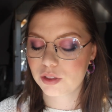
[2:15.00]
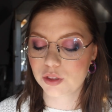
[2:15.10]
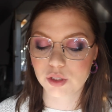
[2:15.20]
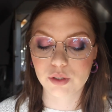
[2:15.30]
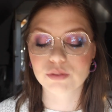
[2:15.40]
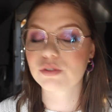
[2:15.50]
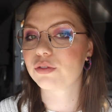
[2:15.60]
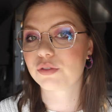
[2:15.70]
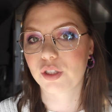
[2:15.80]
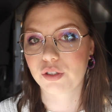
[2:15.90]
you know,
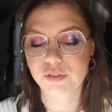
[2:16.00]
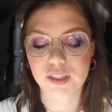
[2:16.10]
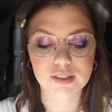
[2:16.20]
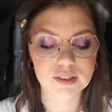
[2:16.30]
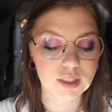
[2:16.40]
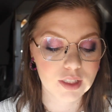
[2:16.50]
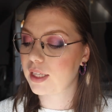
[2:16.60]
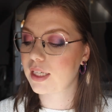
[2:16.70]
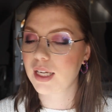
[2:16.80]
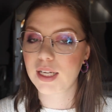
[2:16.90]
for your face.
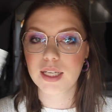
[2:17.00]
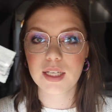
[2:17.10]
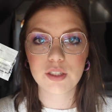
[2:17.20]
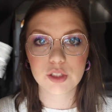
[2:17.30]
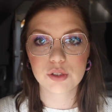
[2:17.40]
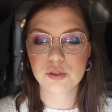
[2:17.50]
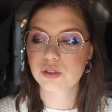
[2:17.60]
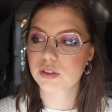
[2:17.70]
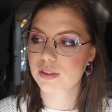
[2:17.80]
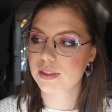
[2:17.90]
Then I
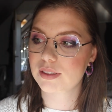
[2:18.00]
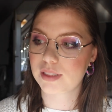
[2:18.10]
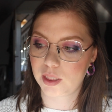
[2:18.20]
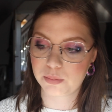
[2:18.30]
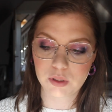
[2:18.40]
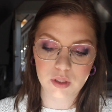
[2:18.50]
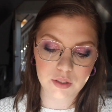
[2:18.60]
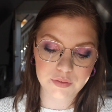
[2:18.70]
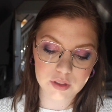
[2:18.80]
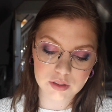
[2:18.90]
used the sample
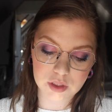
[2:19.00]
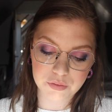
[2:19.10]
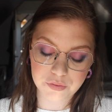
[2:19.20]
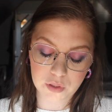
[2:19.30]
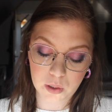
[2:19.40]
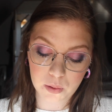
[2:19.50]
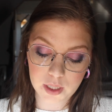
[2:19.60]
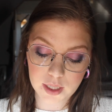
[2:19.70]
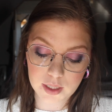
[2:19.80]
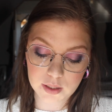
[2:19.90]
of the
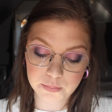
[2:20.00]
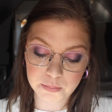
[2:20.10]
Sephora